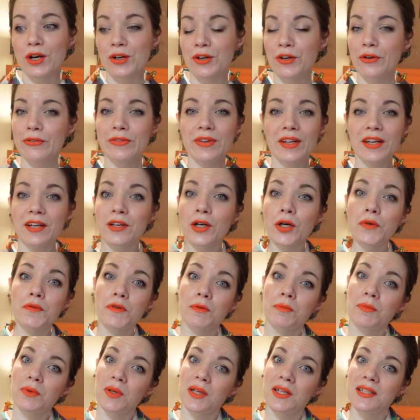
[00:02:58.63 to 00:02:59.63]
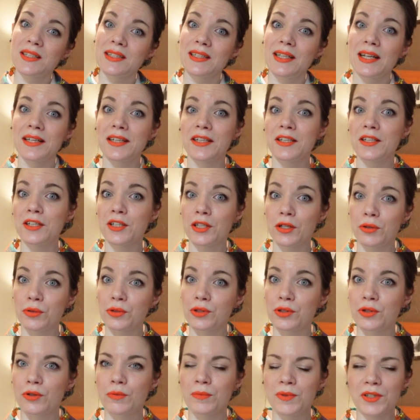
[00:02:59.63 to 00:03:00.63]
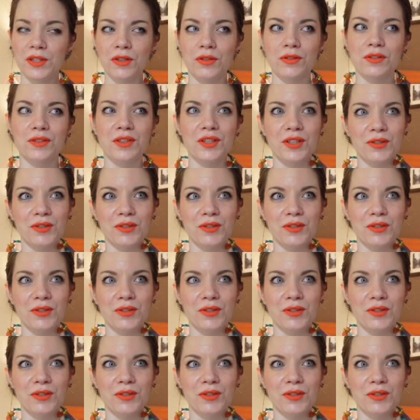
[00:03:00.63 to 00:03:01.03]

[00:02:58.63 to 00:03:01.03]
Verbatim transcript: are not that overpriced like in Kyoto because